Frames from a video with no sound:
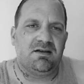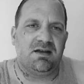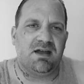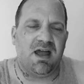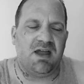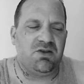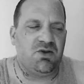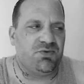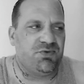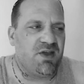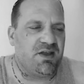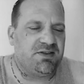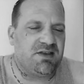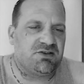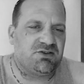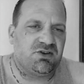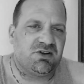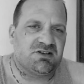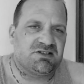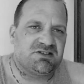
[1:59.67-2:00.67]
and you think that
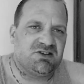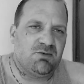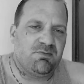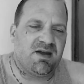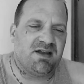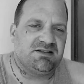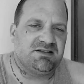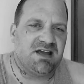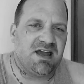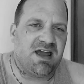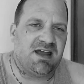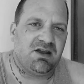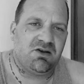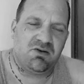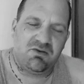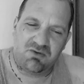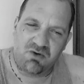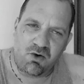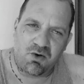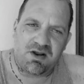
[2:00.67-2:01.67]
you can still maintain
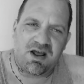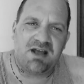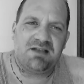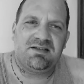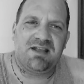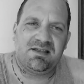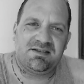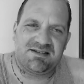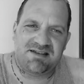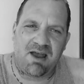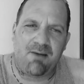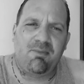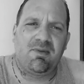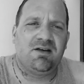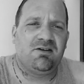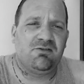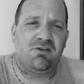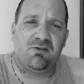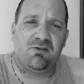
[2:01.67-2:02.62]
going at the same level of